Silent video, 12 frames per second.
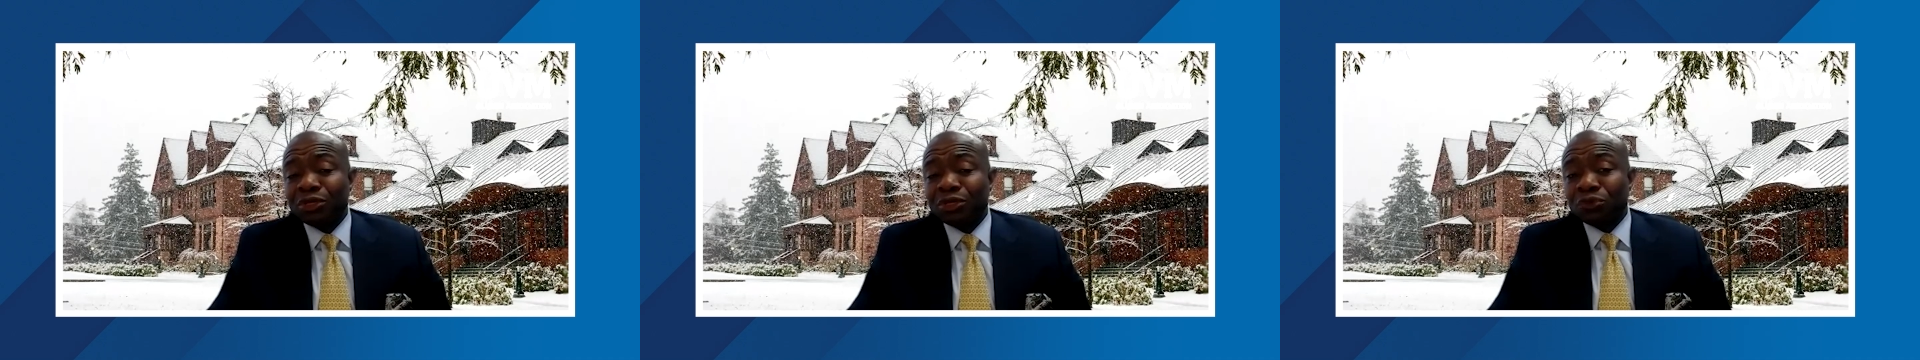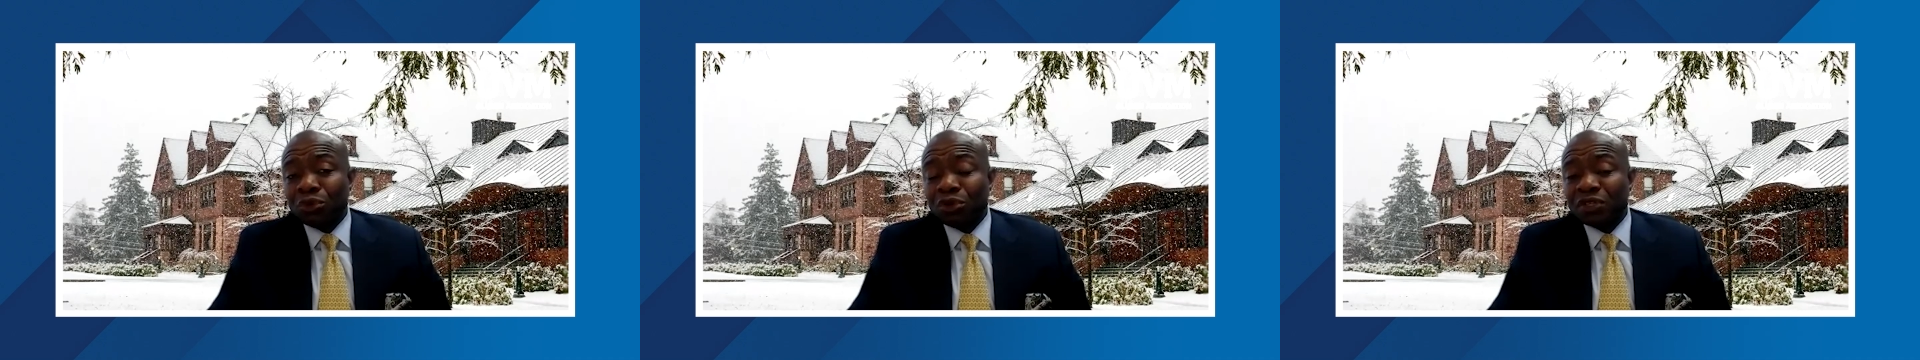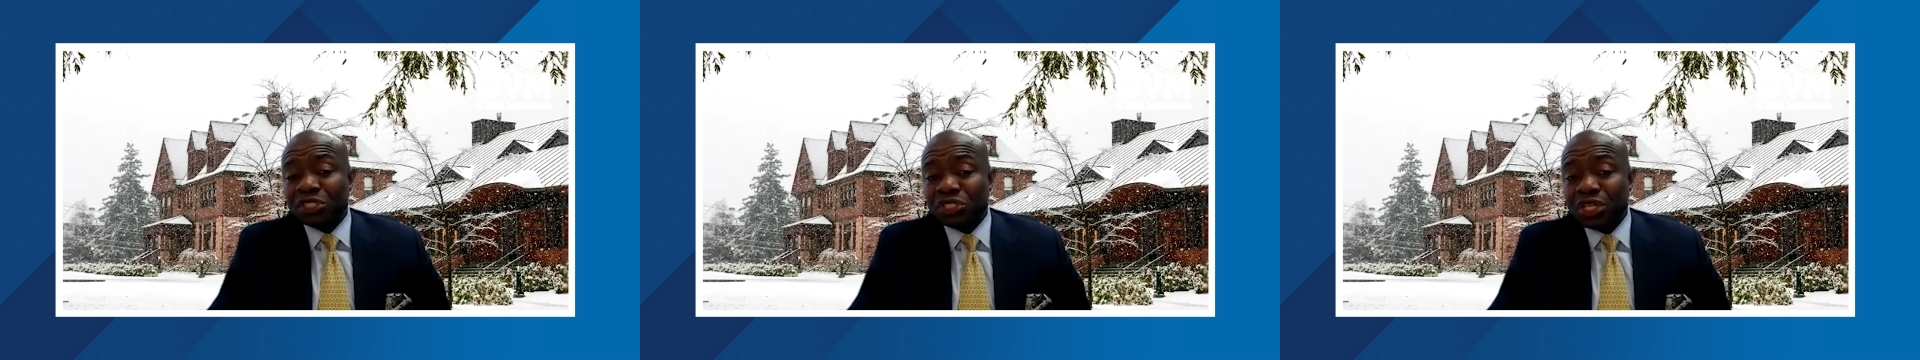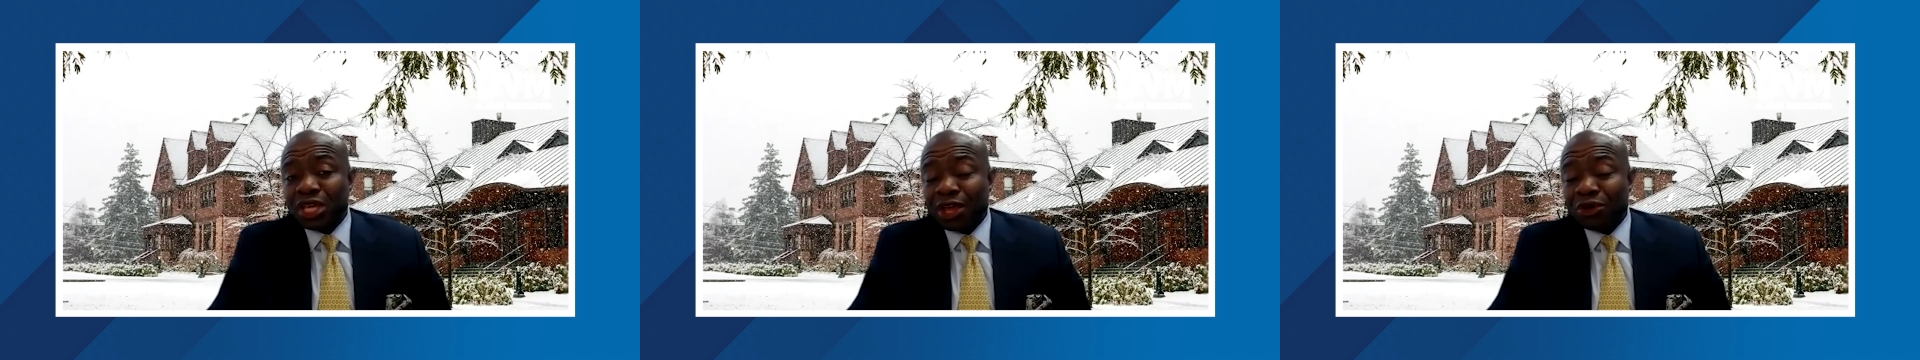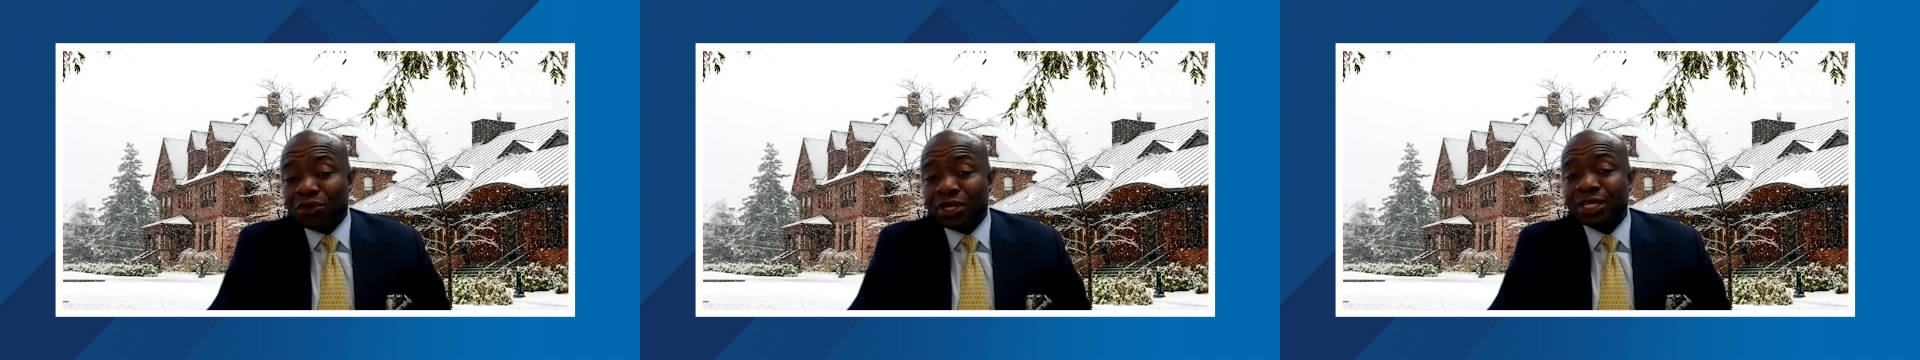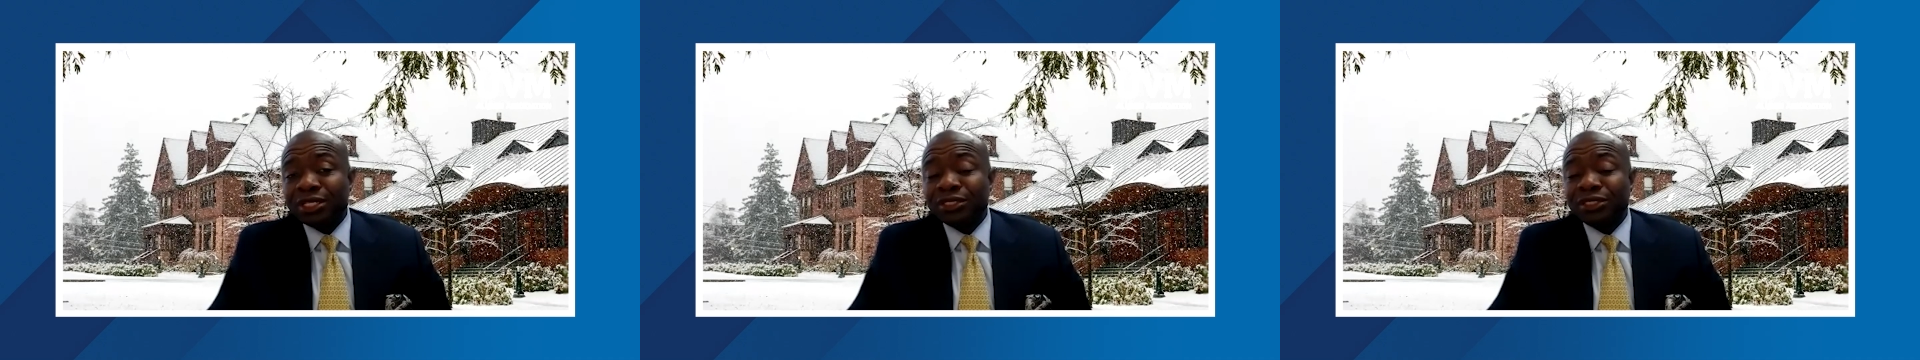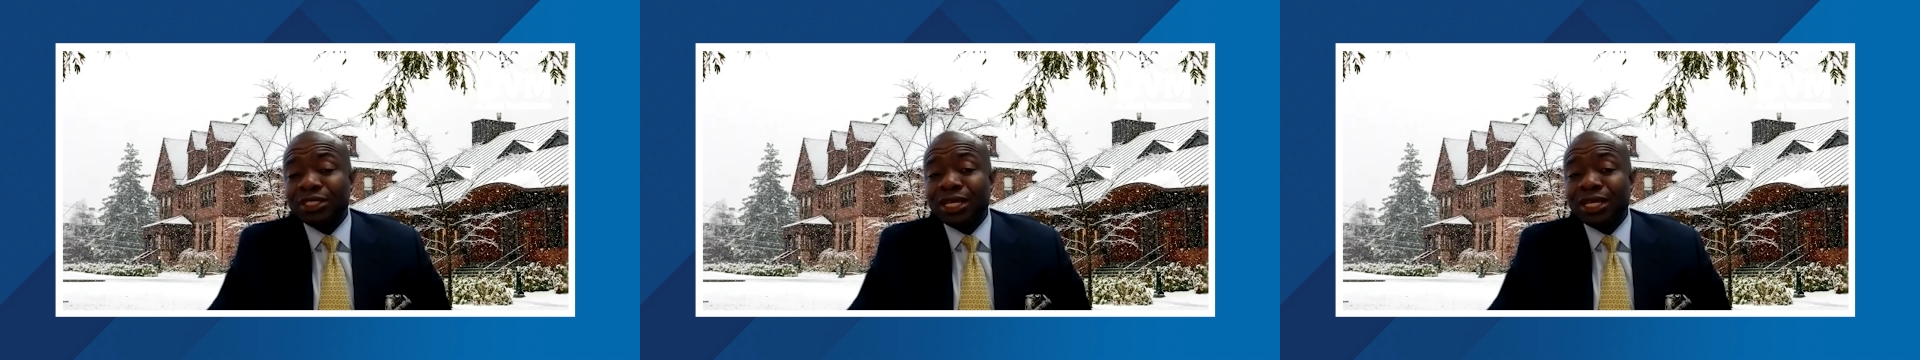the role of a CIO is